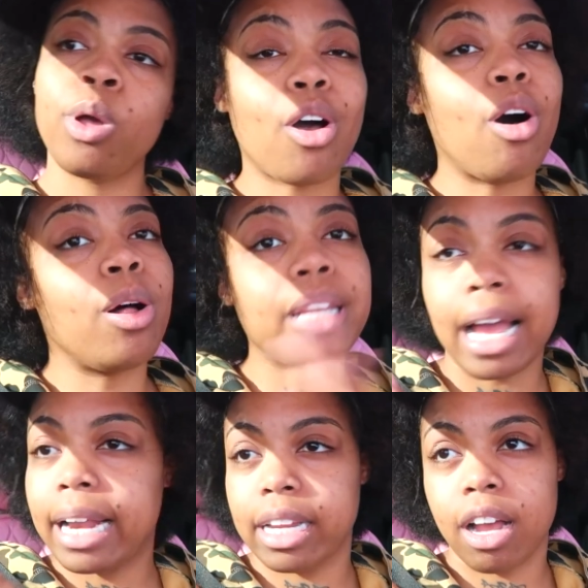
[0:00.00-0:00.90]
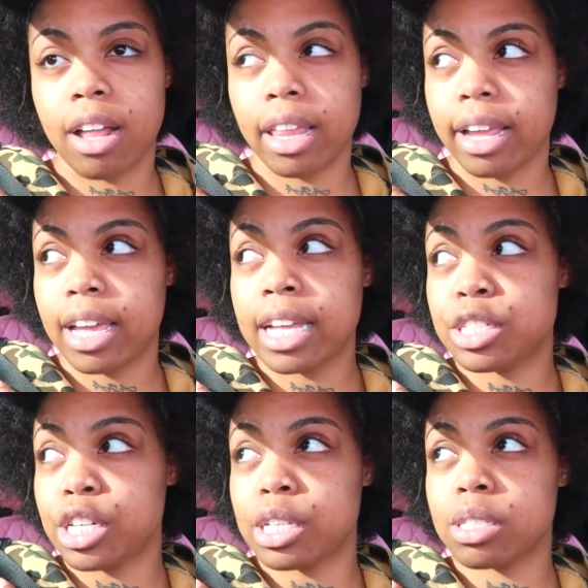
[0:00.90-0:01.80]
The whole nine, y'all. Like, it's
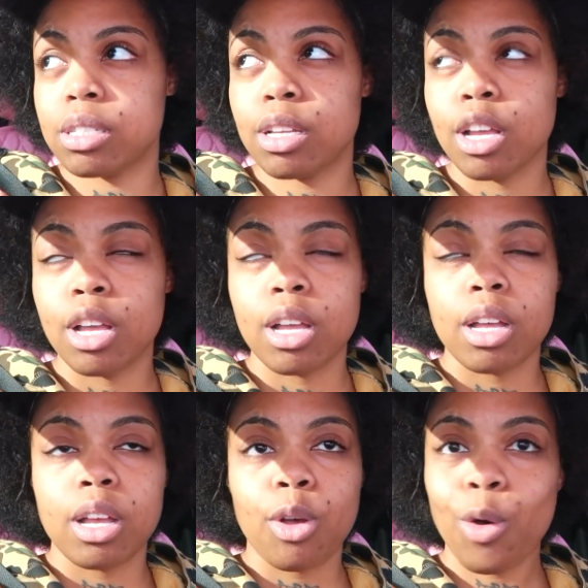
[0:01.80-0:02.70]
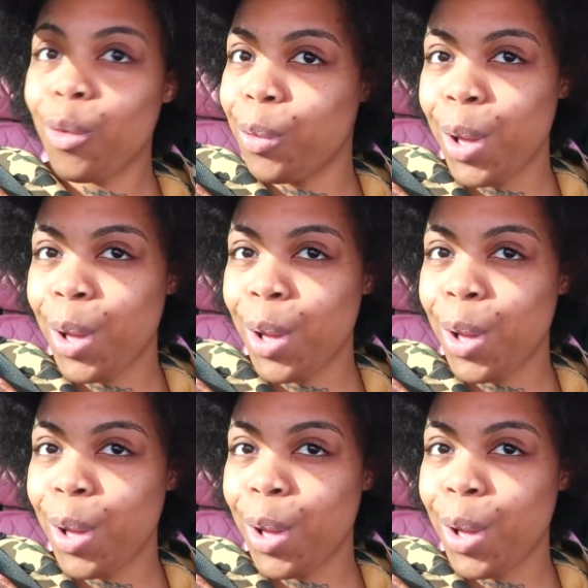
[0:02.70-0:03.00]
just, whew